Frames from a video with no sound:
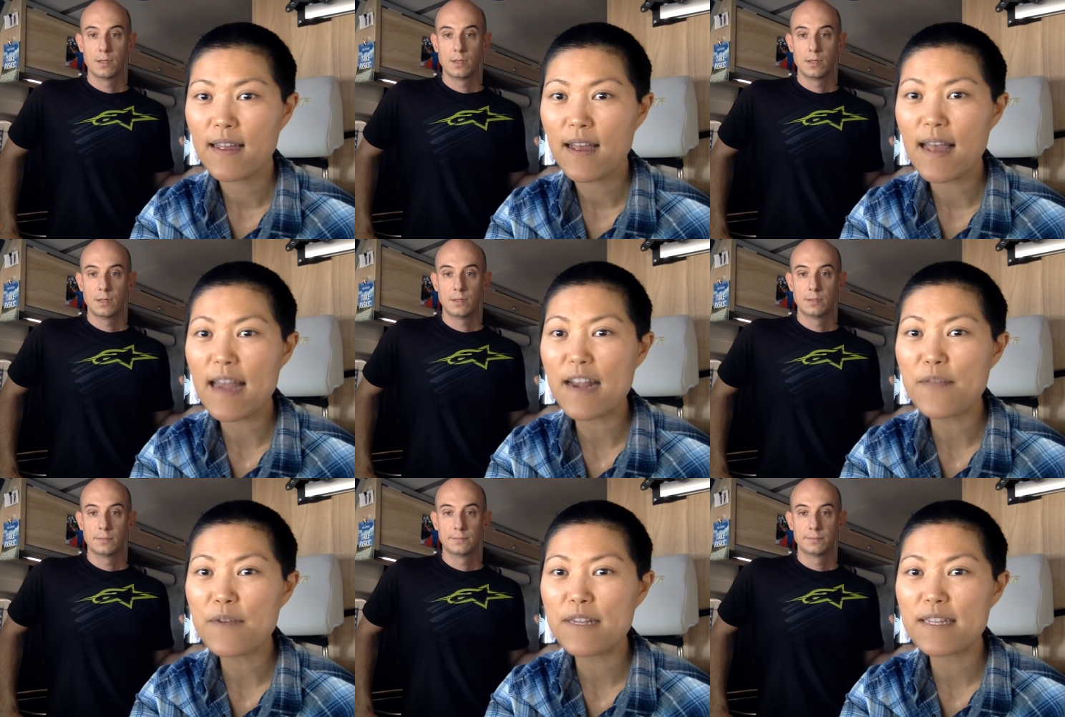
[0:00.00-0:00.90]
Speaker 1: Any
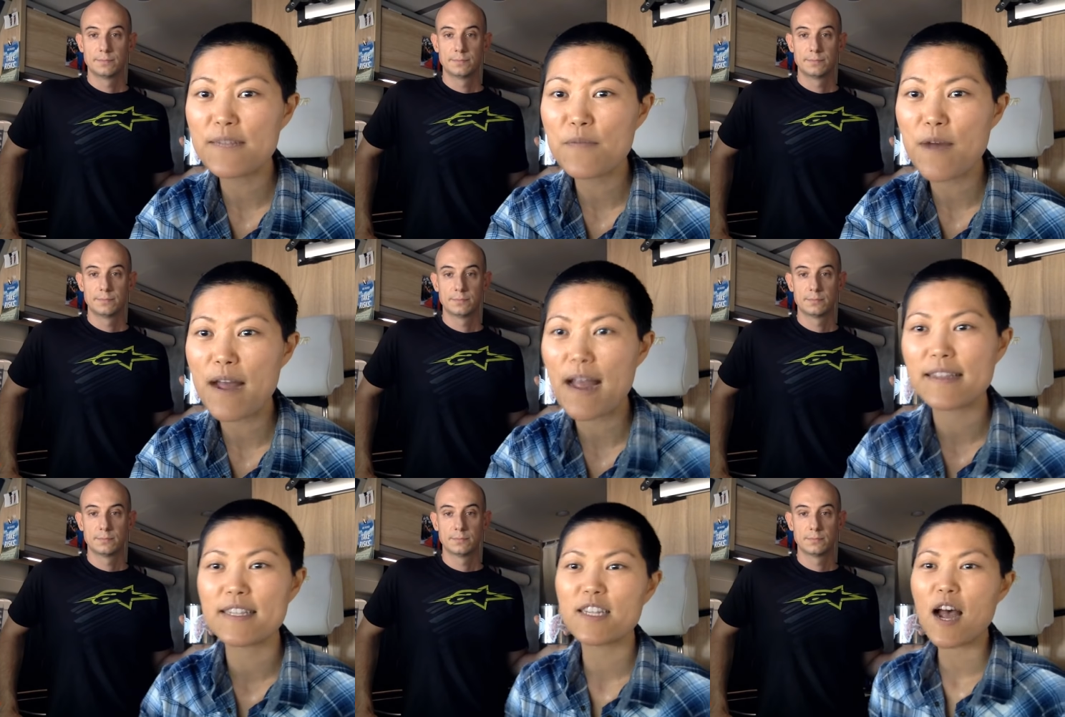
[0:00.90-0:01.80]
reason why I
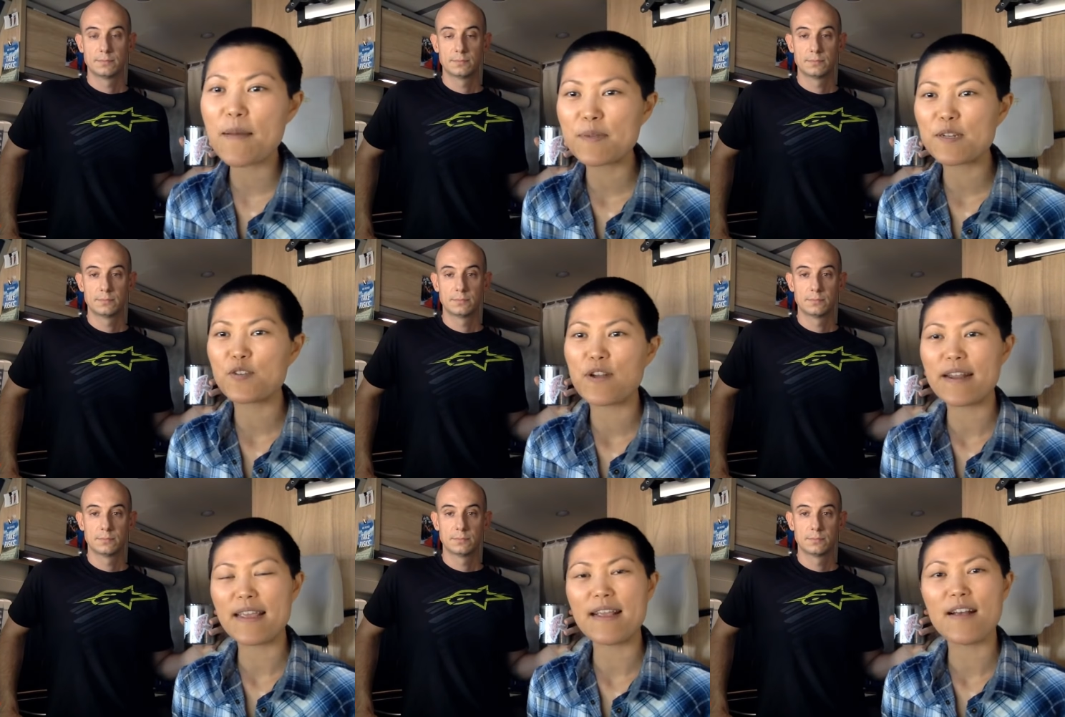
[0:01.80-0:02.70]
stopped
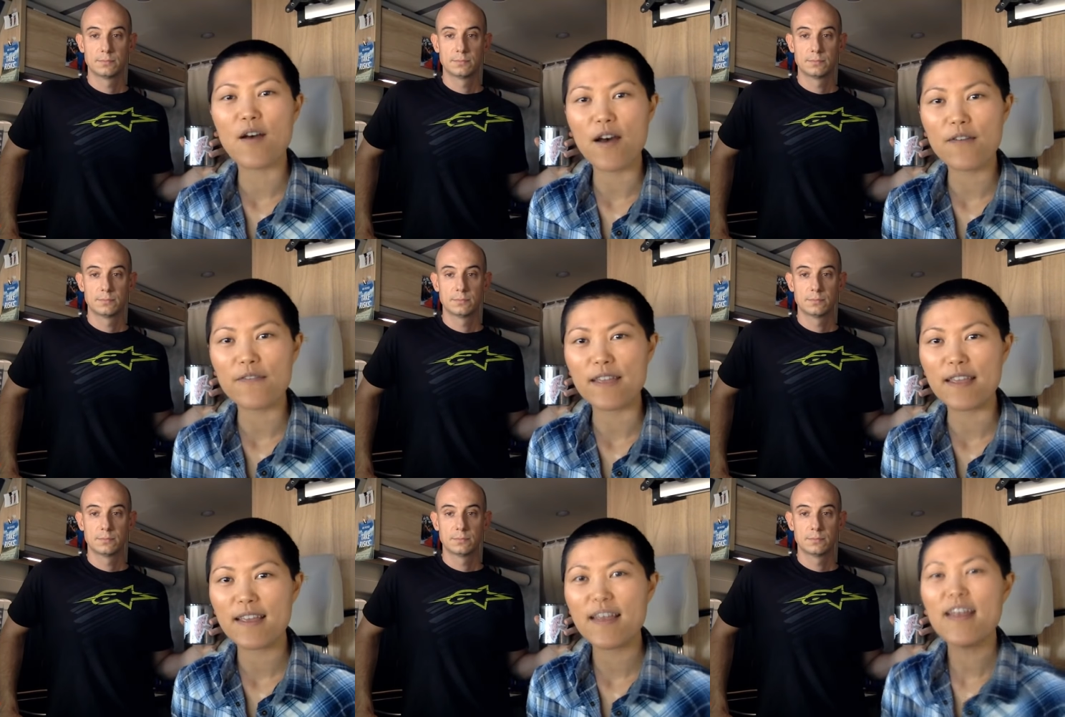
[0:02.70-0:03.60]
drinking
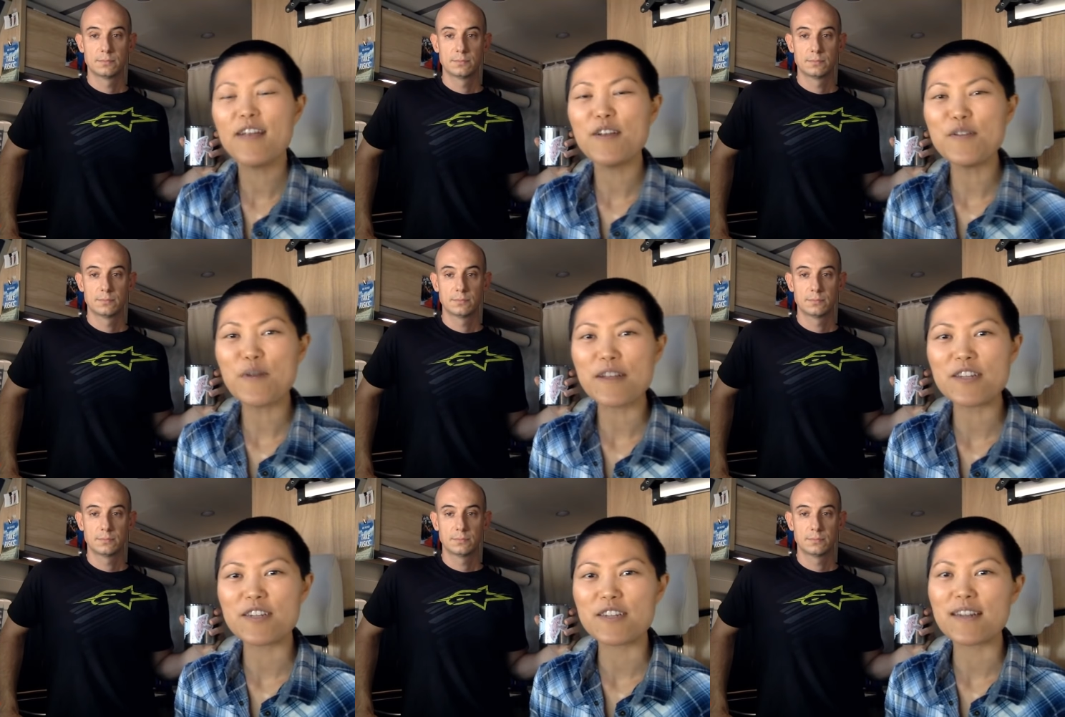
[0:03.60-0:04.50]
coffee? Good
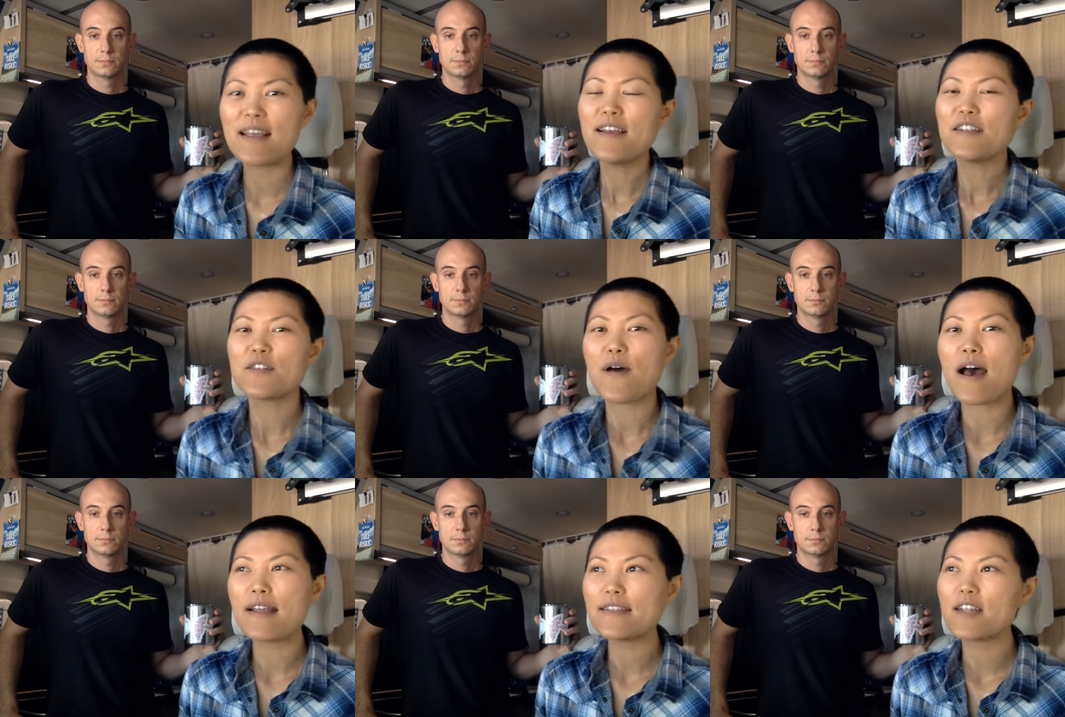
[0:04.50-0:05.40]
question. So
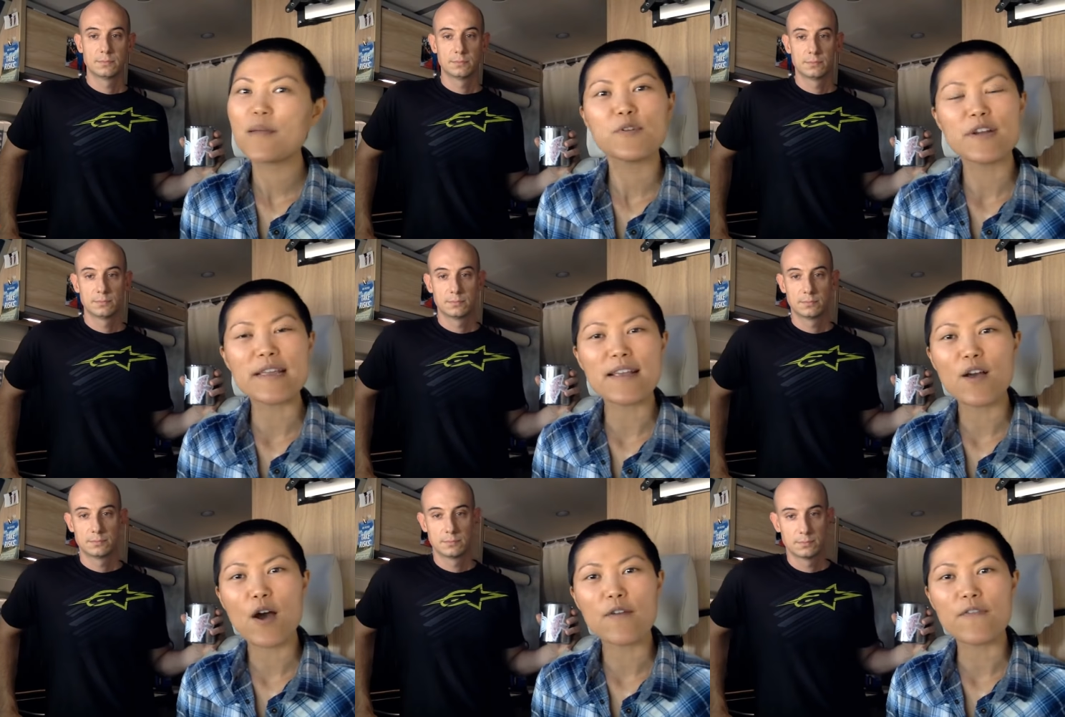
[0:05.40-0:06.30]
I stopped drinking
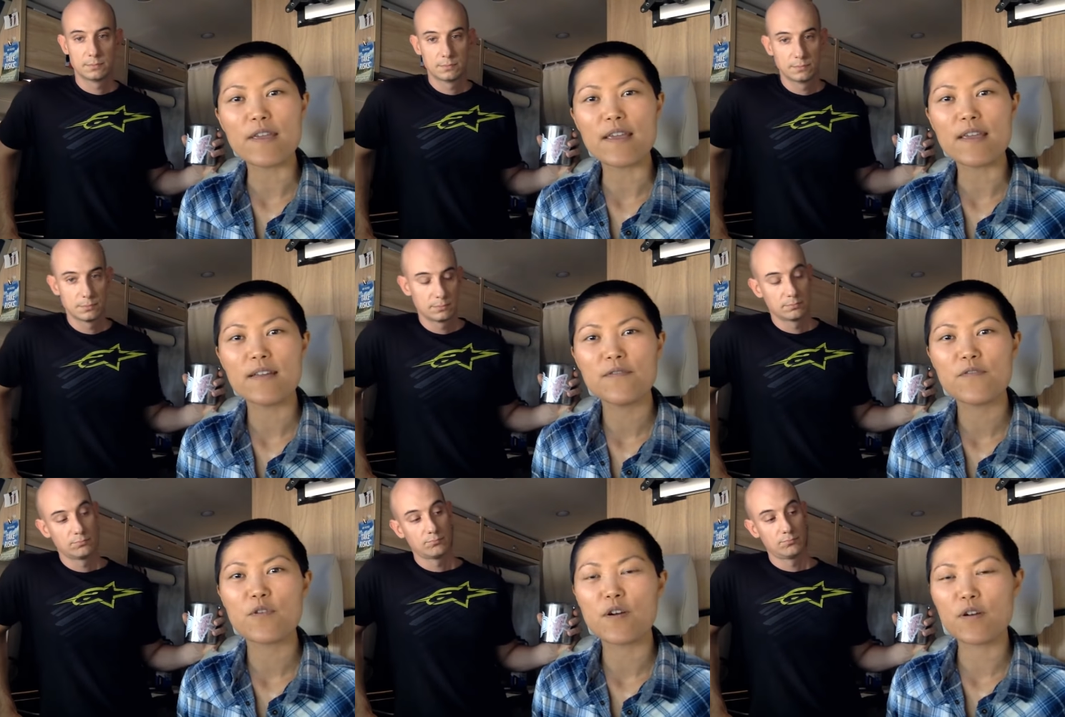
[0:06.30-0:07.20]
coffee
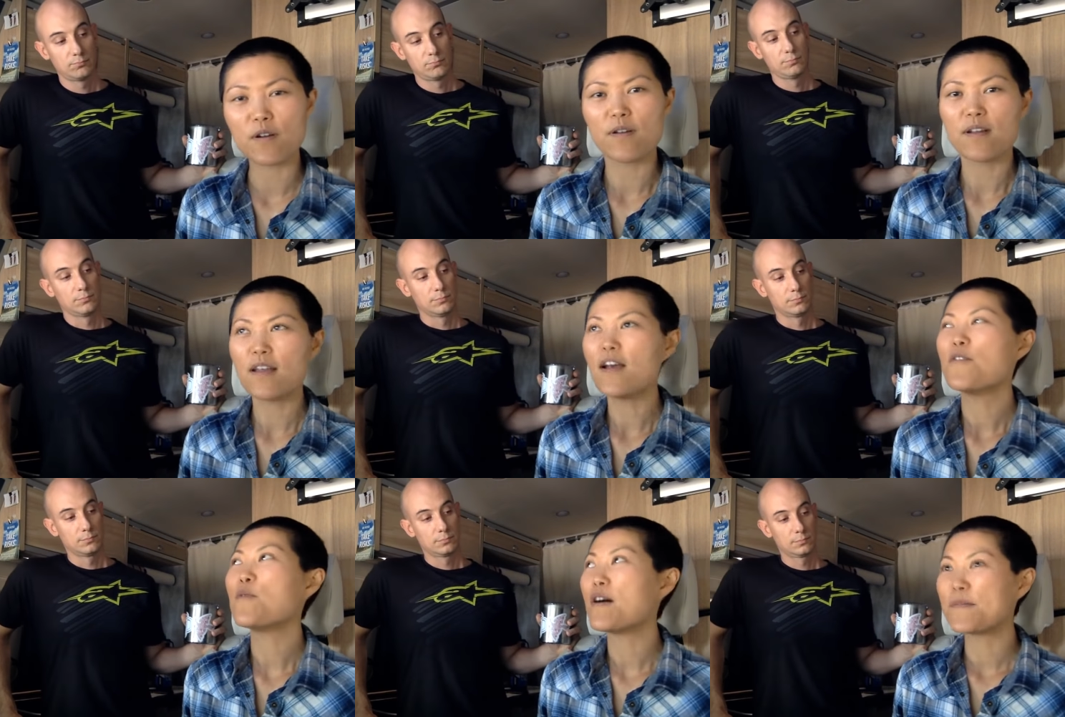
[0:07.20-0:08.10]
for,
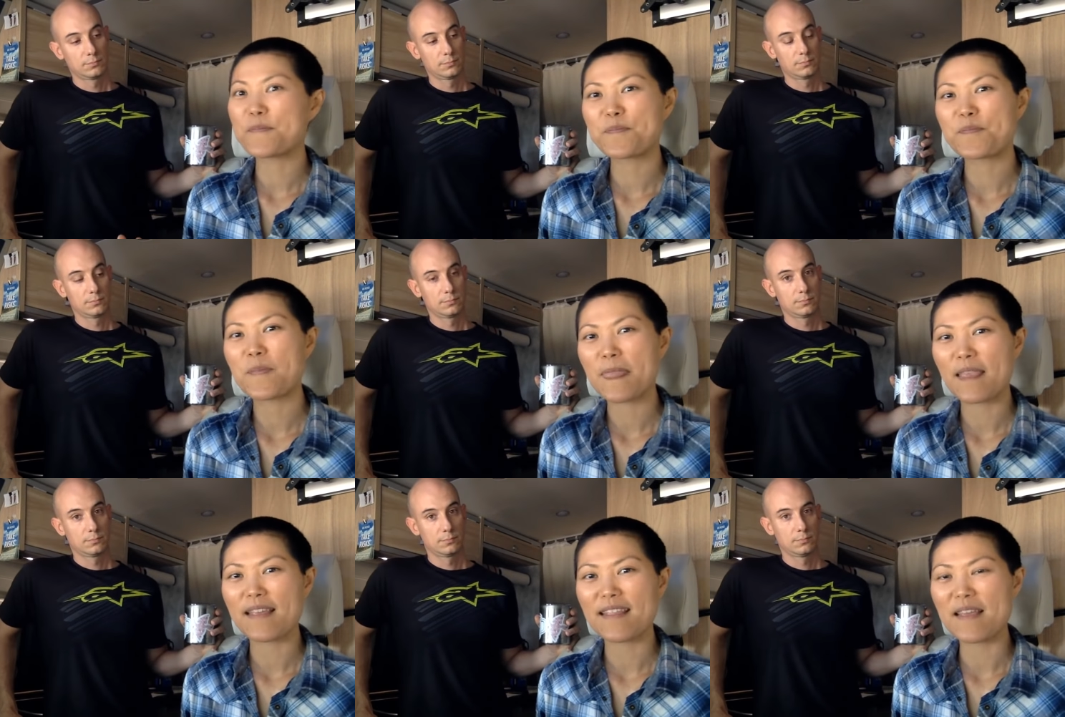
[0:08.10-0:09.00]
well,
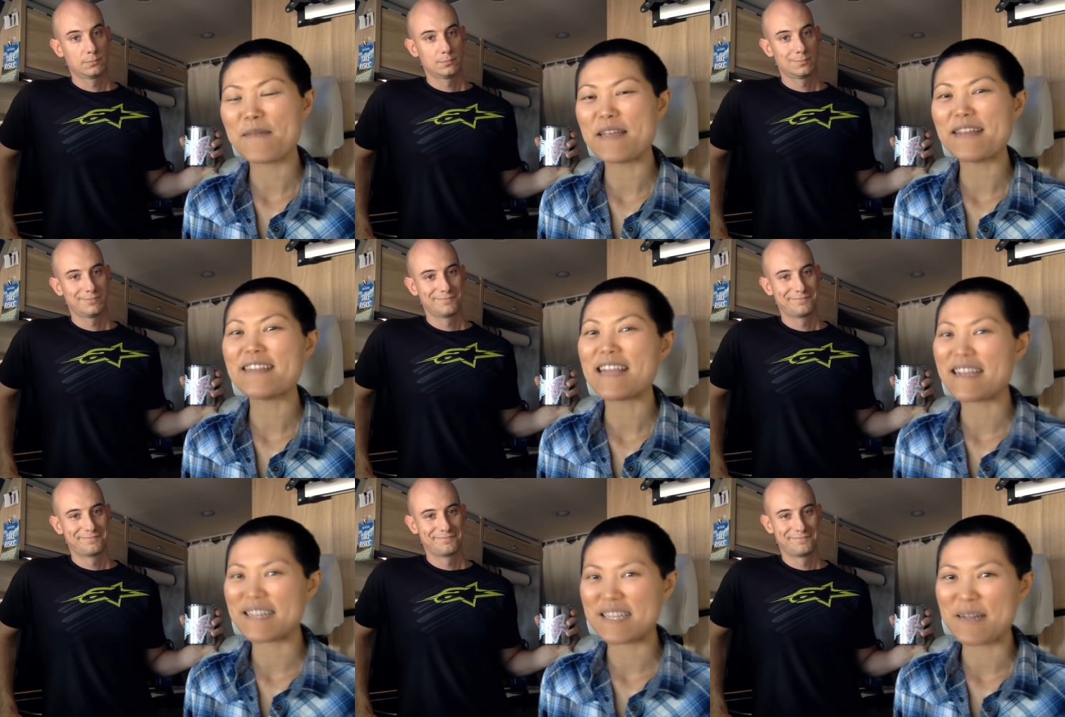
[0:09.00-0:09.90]
let me take a step